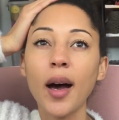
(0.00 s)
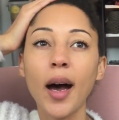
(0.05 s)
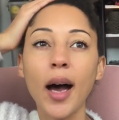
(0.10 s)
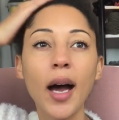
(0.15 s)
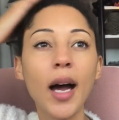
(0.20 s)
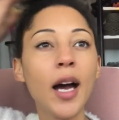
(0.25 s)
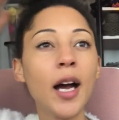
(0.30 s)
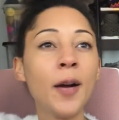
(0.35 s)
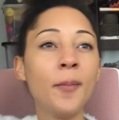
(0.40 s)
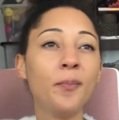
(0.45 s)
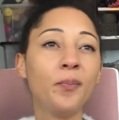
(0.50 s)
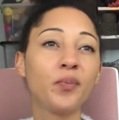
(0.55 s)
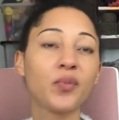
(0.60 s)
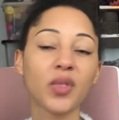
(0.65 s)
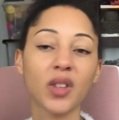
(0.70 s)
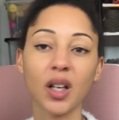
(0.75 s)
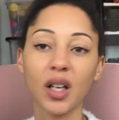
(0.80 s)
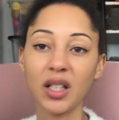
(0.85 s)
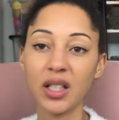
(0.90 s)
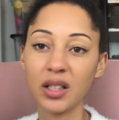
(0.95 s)
Um,
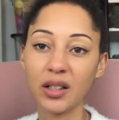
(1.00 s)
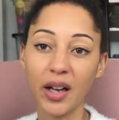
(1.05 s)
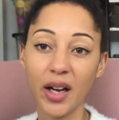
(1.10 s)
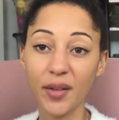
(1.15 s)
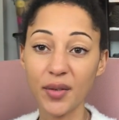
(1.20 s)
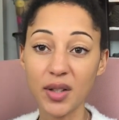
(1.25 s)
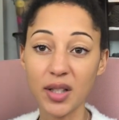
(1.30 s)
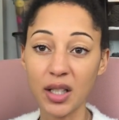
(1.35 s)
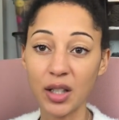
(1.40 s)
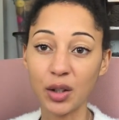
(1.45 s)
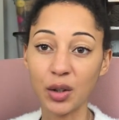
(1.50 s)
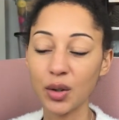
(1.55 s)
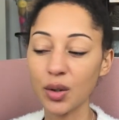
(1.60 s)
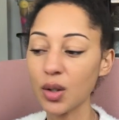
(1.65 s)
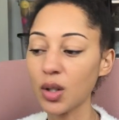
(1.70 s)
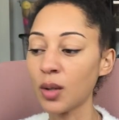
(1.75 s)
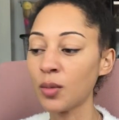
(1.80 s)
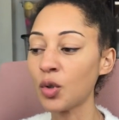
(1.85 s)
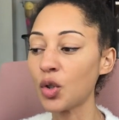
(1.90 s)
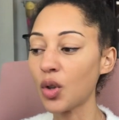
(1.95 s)
I didn't have
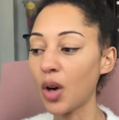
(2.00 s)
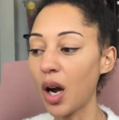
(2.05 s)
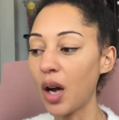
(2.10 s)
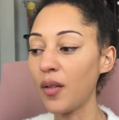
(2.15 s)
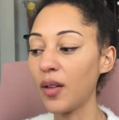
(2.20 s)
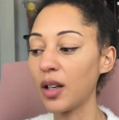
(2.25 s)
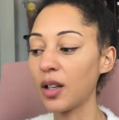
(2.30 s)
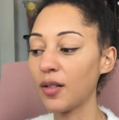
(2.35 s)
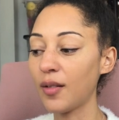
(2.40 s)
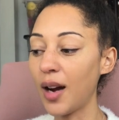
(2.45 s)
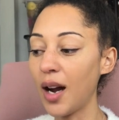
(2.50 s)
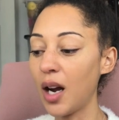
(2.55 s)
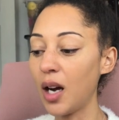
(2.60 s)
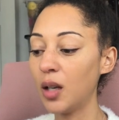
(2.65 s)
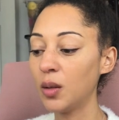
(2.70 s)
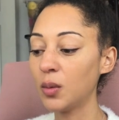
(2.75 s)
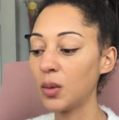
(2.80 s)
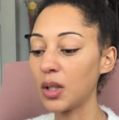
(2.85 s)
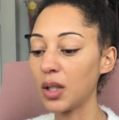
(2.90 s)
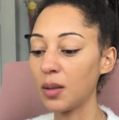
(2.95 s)
signals, I'm driving
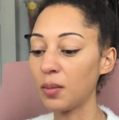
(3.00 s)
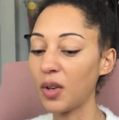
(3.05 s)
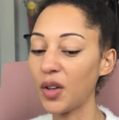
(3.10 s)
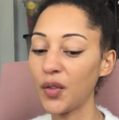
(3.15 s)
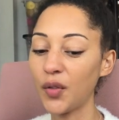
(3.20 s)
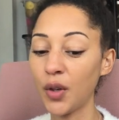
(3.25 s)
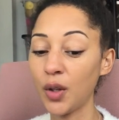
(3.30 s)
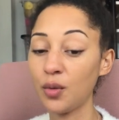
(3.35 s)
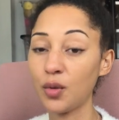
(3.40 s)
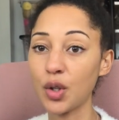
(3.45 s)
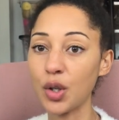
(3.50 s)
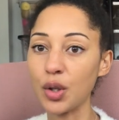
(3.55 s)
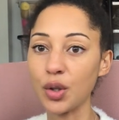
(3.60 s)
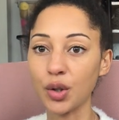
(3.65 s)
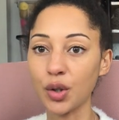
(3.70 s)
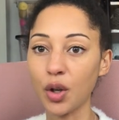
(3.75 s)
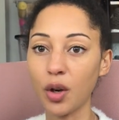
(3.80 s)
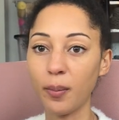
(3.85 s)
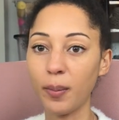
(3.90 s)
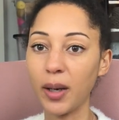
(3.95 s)
around and my phone's
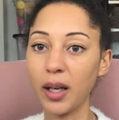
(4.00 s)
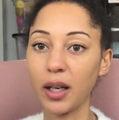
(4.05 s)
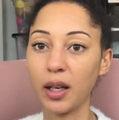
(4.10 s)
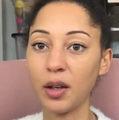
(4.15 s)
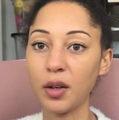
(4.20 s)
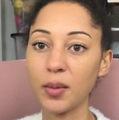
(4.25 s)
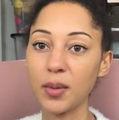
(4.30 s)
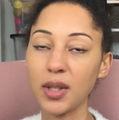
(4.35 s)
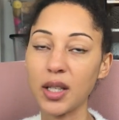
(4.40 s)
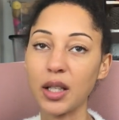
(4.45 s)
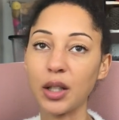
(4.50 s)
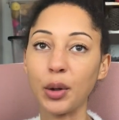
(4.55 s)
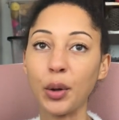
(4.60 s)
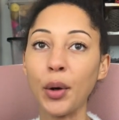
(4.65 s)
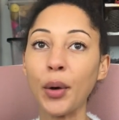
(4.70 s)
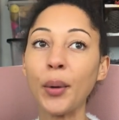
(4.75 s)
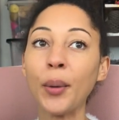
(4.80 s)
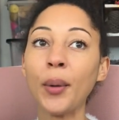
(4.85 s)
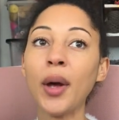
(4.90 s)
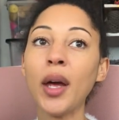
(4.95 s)
just not picking up
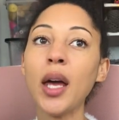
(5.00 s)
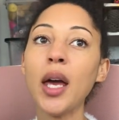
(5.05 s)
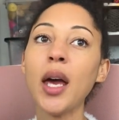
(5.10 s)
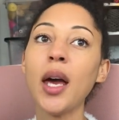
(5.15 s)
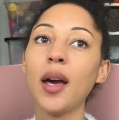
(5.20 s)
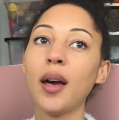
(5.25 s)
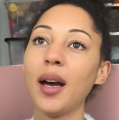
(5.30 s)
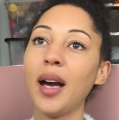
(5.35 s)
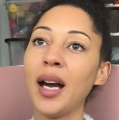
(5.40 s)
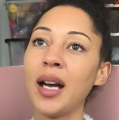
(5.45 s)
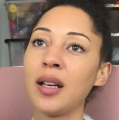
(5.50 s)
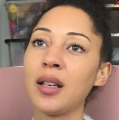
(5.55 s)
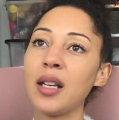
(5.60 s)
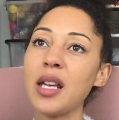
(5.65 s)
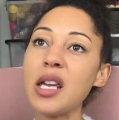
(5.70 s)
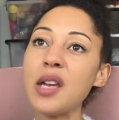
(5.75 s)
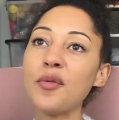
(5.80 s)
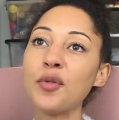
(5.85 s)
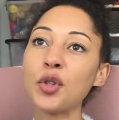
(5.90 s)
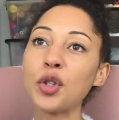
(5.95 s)
signal, and
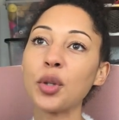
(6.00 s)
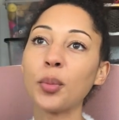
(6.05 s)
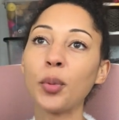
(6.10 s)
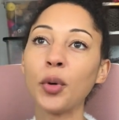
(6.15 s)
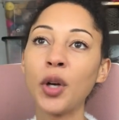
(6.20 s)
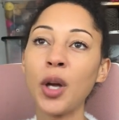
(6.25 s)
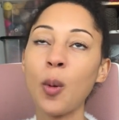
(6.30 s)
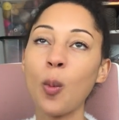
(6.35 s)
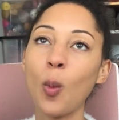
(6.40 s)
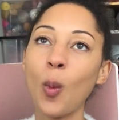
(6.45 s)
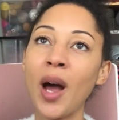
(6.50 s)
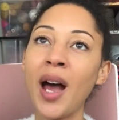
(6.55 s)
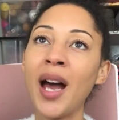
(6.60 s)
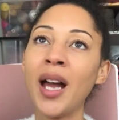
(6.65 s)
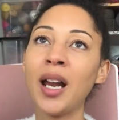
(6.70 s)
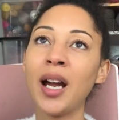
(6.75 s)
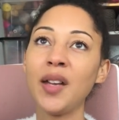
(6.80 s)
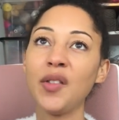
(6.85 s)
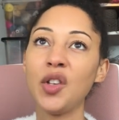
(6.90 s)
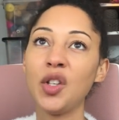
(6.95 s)
even to the point where
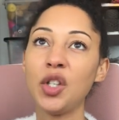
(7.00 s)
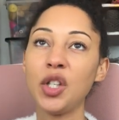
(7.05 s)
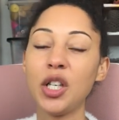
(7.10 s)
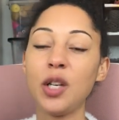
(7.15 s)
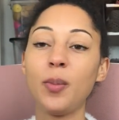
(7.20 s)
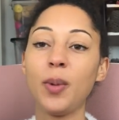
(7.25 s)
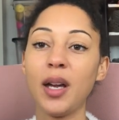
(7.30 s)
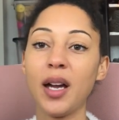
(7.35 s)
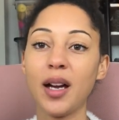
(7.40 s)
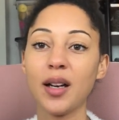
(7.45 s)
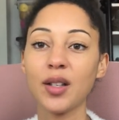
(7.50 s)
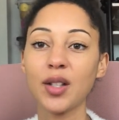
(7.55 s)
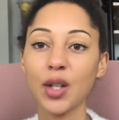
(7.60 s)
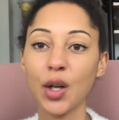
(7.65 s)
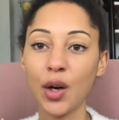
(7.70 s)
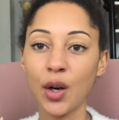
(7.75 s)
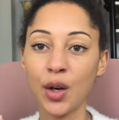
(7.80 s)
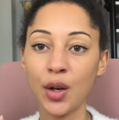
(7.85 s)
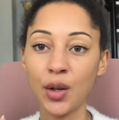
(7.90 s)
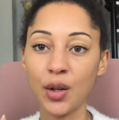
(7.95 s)
like the G P S
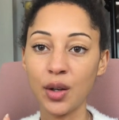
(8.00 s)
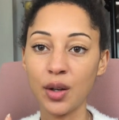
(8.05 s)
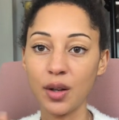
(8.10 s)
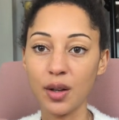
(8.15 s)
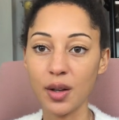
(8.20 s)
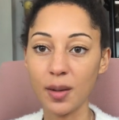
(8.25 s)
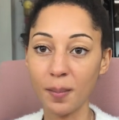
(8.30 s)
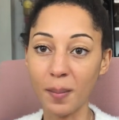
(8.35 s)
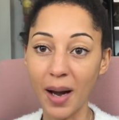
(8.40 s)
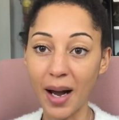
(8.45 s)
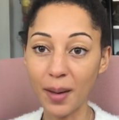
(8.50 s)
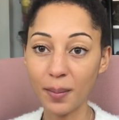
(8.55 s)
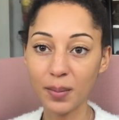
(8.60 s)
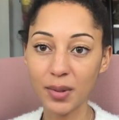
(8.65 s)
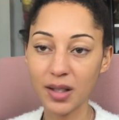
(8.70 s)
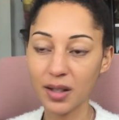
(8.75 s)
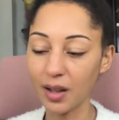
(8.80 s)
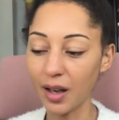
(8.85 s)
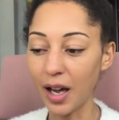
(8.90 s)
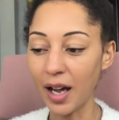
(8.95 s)
on the
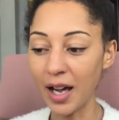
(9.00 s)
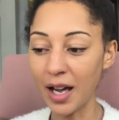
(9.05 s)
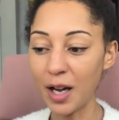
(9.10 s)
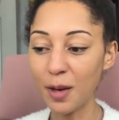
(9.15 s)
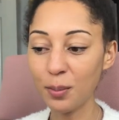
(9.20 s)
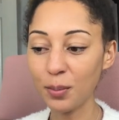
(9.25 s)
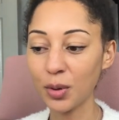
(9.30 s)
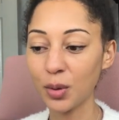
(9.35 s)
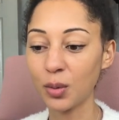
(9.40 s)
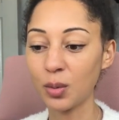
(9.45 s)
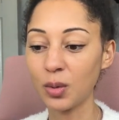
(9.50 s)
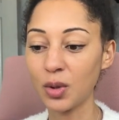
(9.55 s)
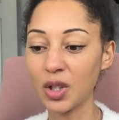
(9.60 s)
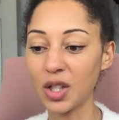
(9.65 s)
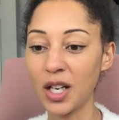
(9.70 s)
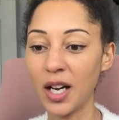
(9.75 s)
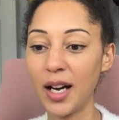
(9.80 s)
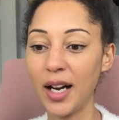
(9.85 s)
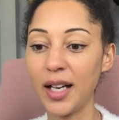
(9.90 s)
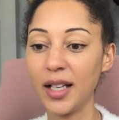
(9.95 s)
Maps app was
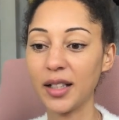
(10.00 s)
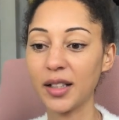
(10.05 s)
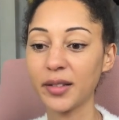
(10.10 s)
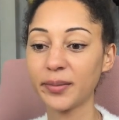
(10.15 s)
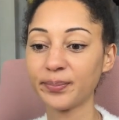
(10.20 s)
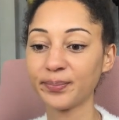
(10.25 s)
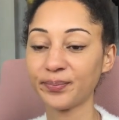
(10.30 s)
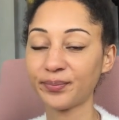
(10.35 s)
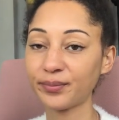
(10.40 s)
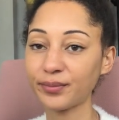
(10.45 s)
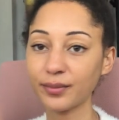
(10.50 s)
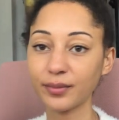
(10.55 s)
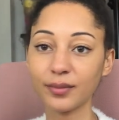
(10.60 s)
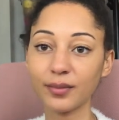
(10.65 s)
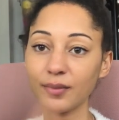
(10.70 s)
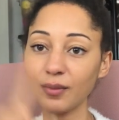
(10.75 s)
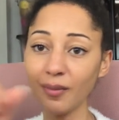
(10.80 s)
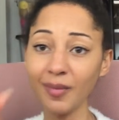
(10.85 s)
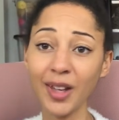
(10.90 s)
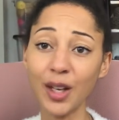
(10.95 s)
like
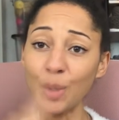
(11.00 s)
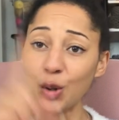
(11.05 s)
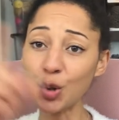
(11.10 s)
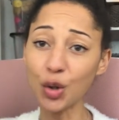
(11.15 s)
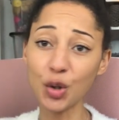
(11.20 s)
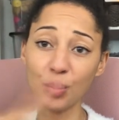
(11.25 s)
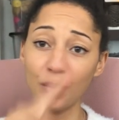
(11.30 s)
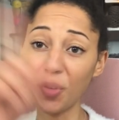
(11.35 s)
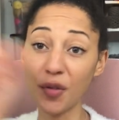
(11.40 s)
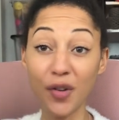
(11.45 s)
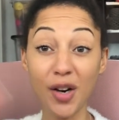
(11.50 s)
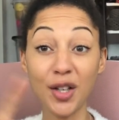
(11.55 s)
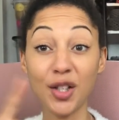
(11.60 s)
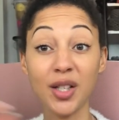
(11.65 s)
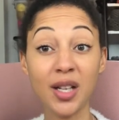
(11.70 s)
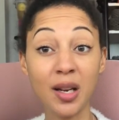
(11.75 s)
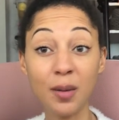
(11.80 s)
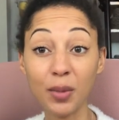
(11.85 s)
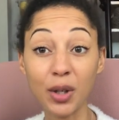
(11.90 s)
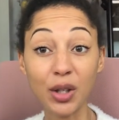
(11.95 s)
just
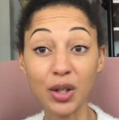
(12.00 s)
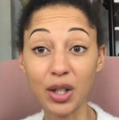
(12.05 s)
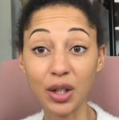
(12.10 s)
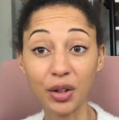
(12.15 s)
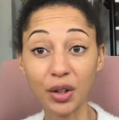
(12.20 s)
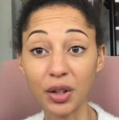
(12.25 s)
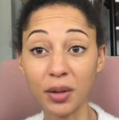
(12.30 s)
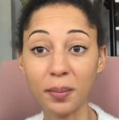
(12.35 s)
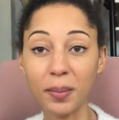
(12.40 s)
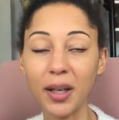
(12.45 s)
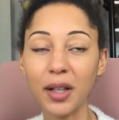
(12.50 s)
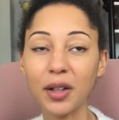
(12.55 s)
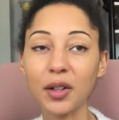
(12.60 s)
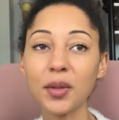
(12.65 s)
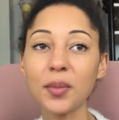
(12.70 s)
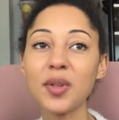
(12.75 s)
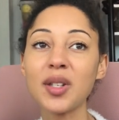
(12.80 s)
refreshing because it couldn't pick up